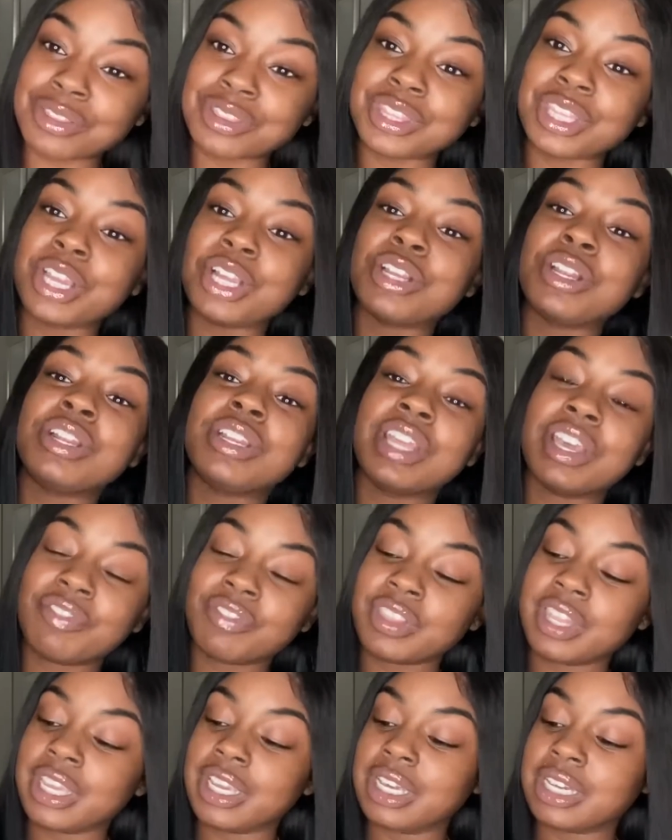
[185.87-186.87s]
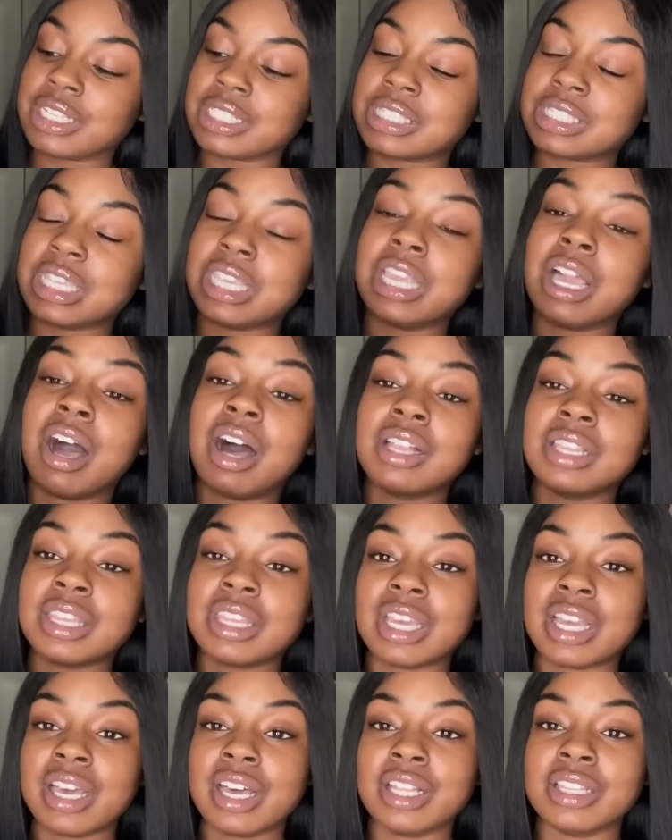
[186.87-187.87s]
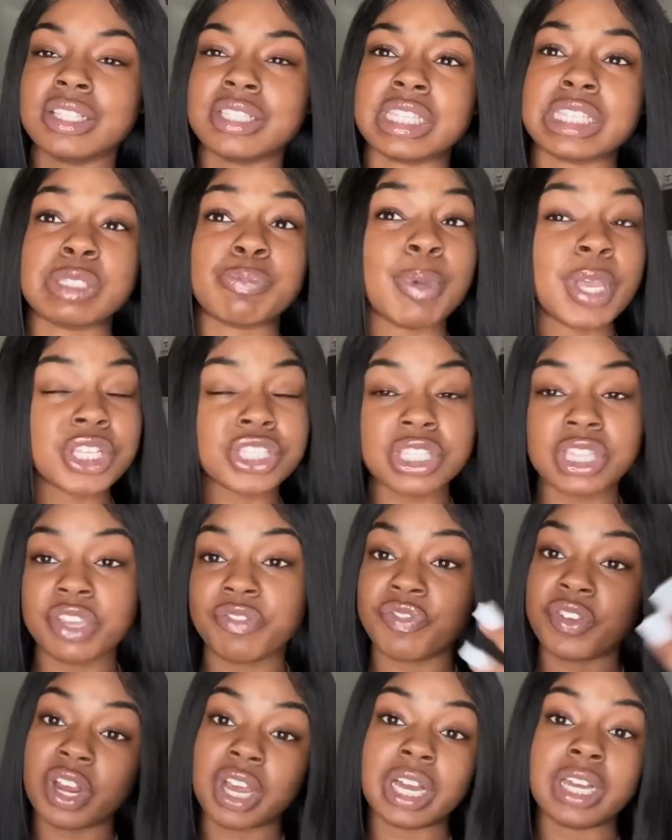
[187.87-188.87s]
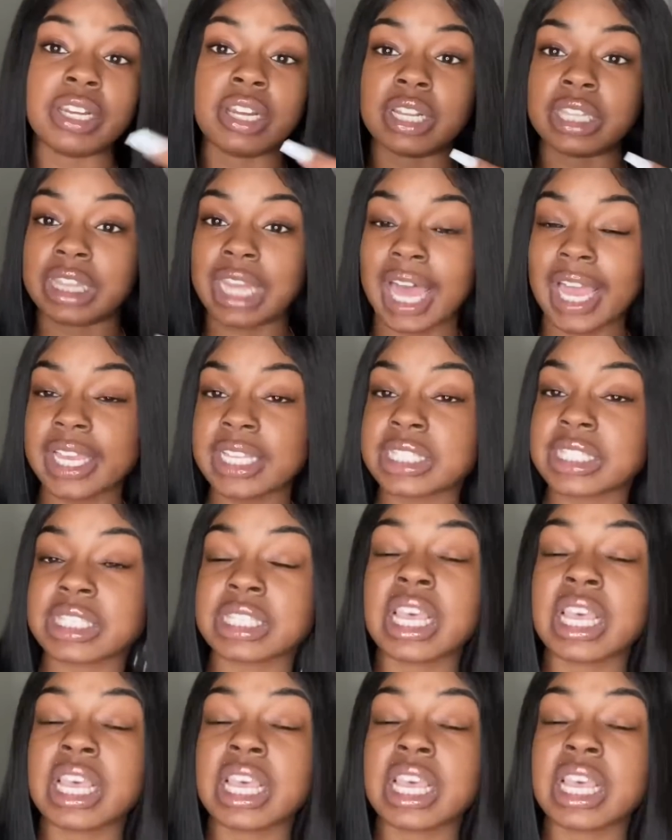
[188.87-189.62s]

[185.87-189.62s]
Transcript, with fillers: there. You're definitely gonna see all of the colors, especially if you're under lights.